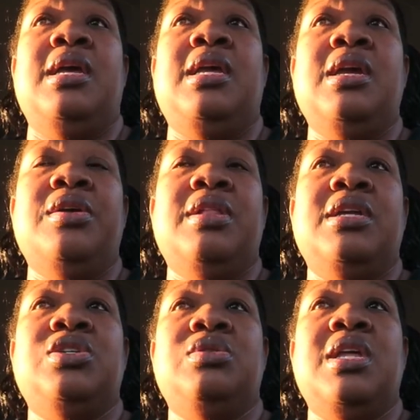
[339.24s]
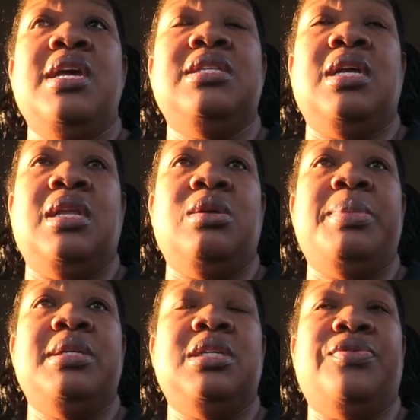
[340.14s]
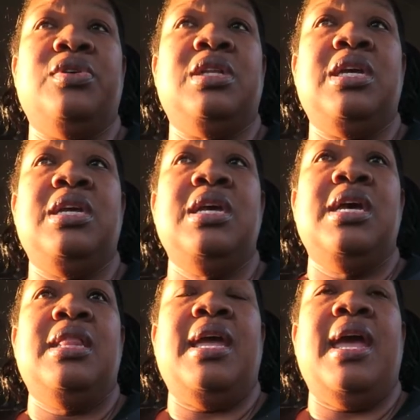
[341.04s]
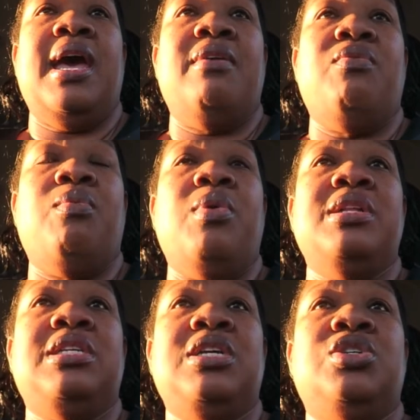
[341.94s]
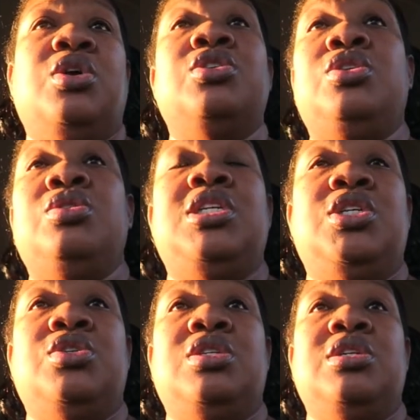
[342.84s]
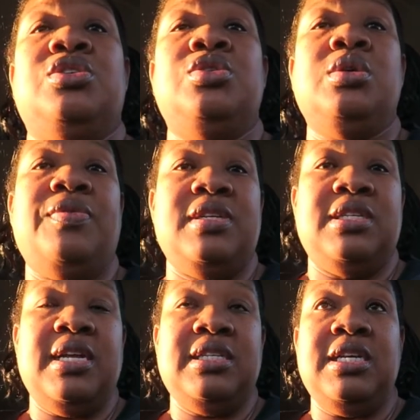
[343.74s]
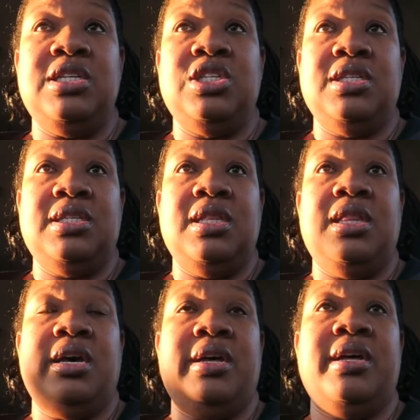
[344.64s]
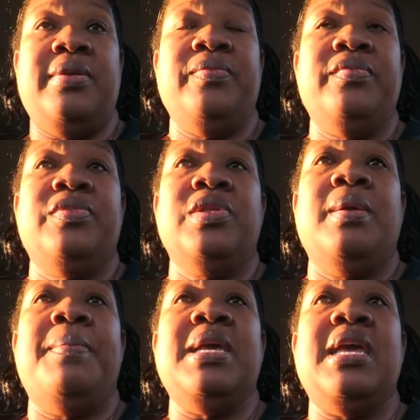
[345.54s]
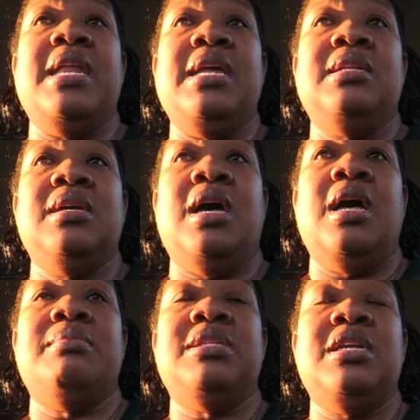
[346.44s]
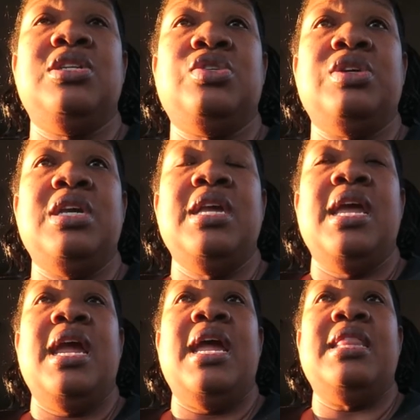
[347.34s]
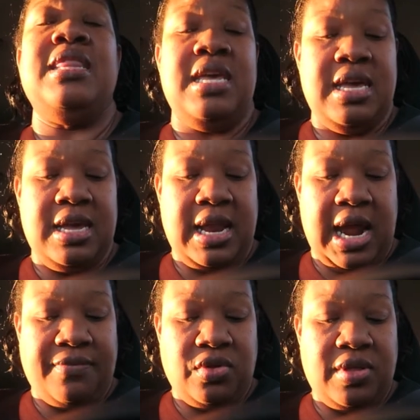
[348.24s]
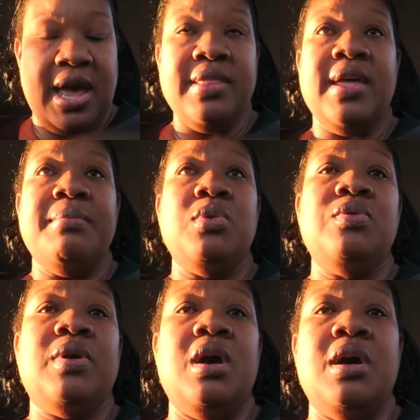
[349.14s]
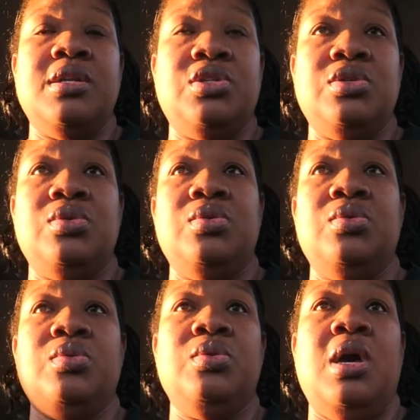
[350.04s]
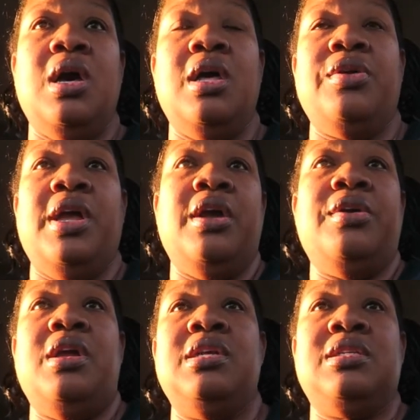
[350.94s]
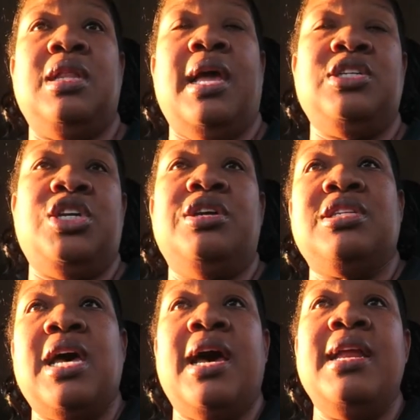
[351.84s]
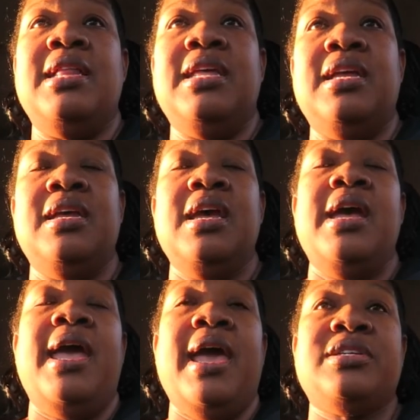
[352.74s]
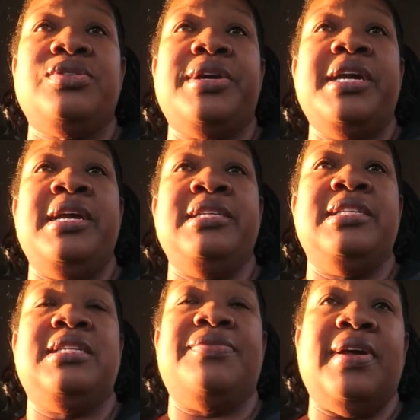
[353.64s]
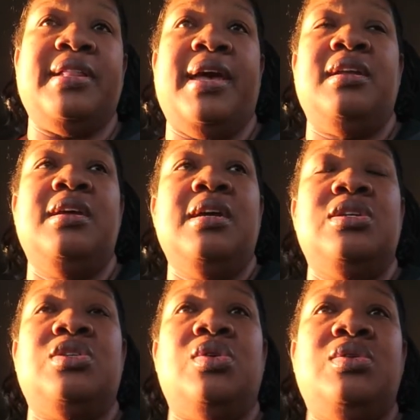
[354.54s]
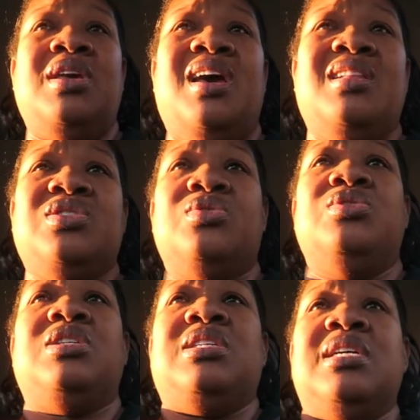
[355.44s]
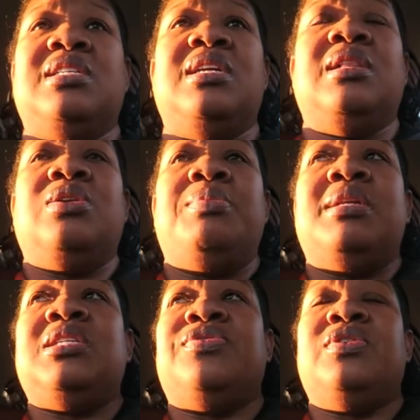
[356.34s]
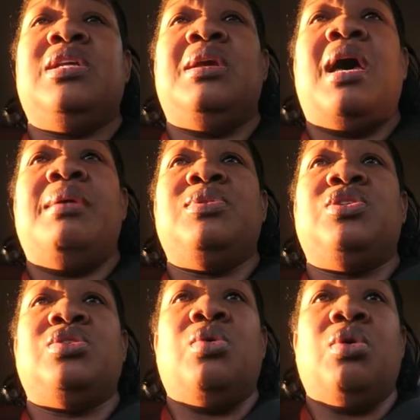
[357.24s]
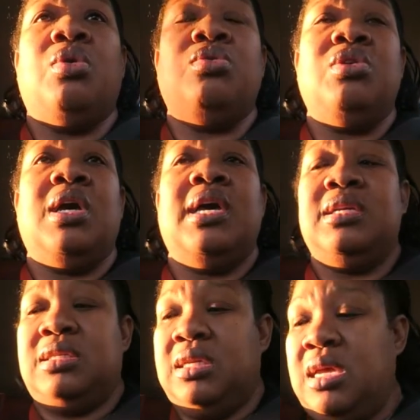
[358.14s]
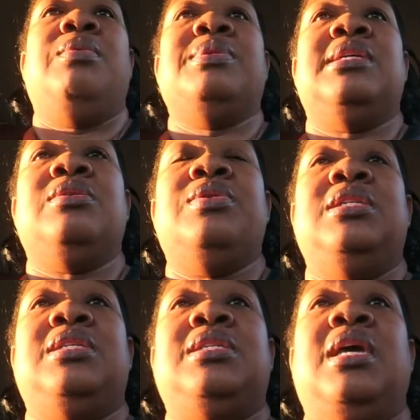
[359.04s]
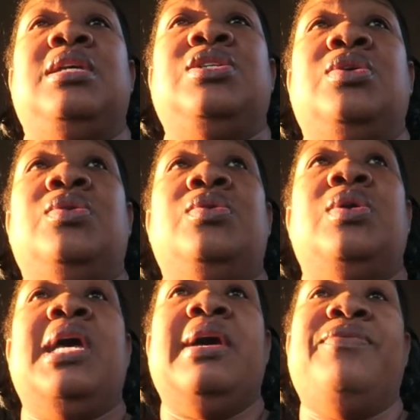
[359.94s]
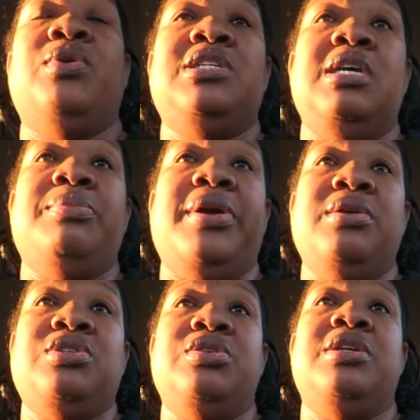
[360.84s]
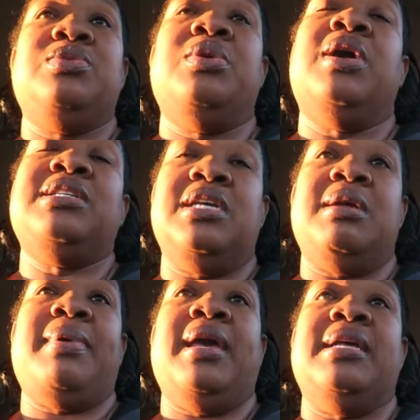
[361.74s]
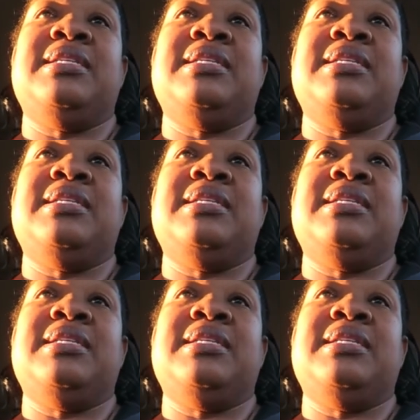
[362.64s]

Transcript: Here they do things a little bit differently. They have one teacher or two teachers. There's two of us that teaches the beginning dentistry, and then after that they move on to other areas like chairside and then x-rays and stuff like that. So yeah, the school just does it a little bit differently. I am so cold, you guys. What was I going to say? So I got 14 brand new students. Well, I take that back,